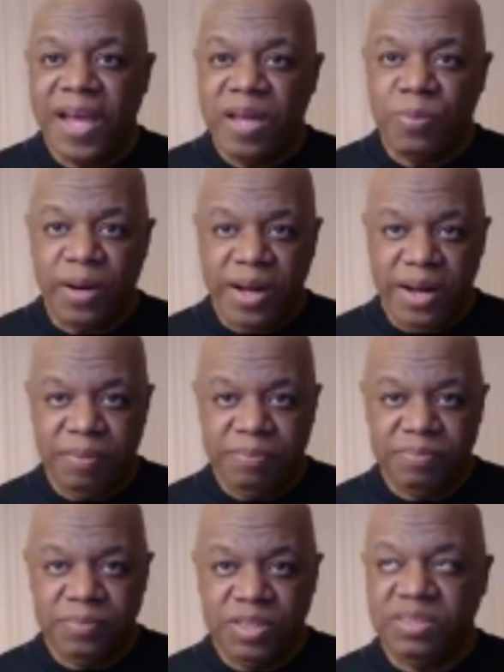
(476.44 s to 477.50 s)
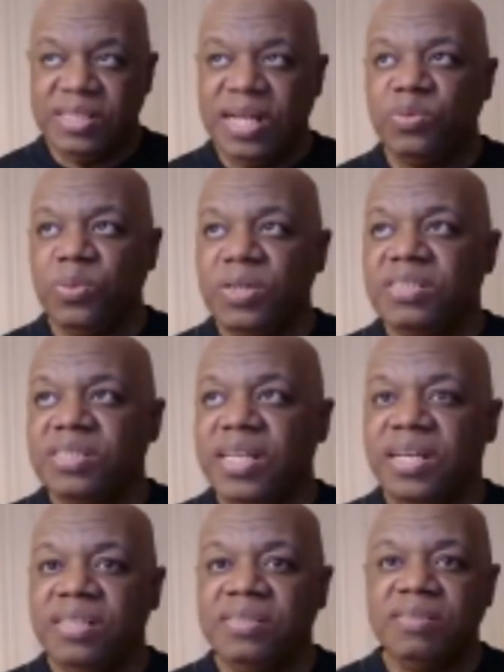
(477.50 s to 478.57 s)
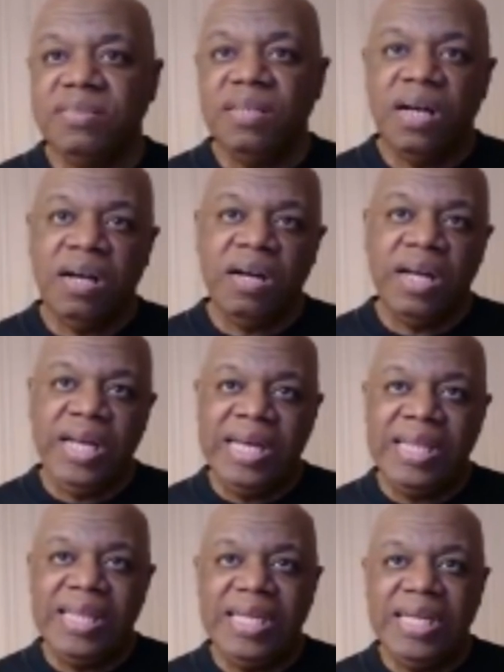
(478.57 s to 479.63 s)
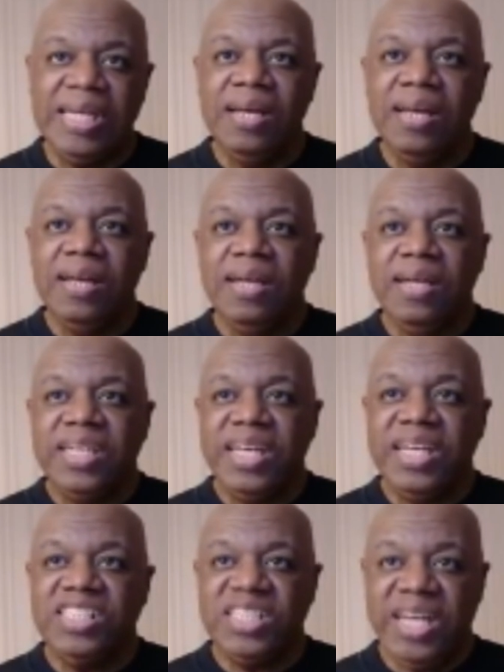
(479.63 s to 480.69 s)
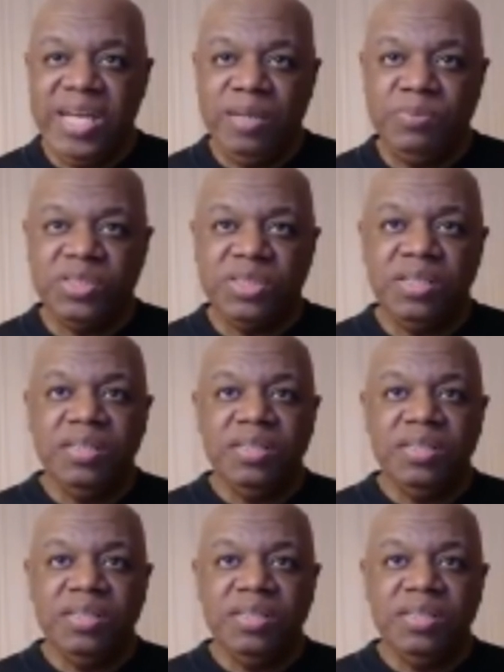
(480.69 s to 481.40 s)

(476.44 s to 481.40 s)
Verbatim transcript: Abraham? Because that's what it says uh, in the King James.